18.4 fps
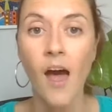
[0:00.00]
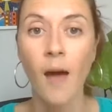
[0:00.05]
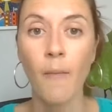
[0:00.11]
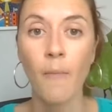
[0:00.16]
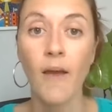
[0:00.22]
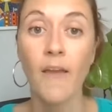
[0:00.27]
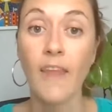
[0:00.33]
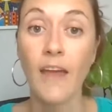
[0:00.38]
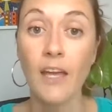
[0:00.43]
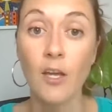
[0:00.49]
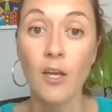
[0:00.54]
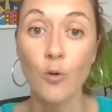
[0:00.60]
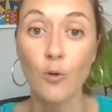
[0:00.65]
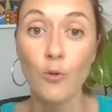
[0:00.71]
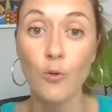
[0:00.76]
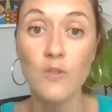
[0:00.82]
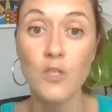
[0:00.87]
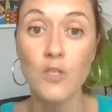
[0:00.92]
And they can
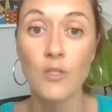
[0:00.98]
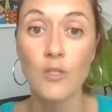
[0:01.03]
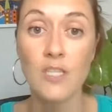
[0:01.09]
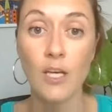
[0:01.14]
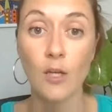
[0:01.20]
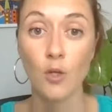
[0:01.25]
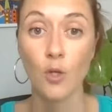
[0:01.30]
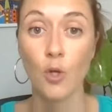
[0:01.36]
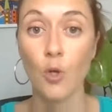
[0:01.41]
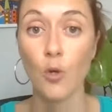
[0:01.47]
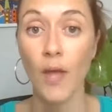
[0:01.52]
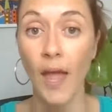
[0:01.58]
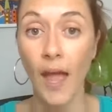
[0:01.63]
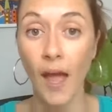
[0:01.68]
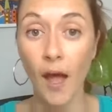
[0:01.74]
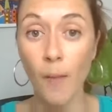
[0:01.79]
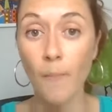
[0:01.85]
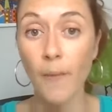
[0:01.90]
also tell you
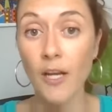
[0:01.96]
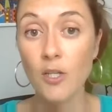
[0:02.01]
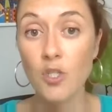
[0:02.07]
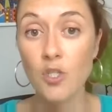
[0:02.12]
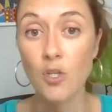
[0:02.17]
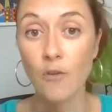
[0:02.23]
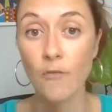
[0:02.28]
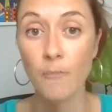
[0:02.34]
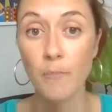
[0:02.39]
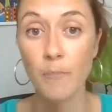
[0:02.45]
how much of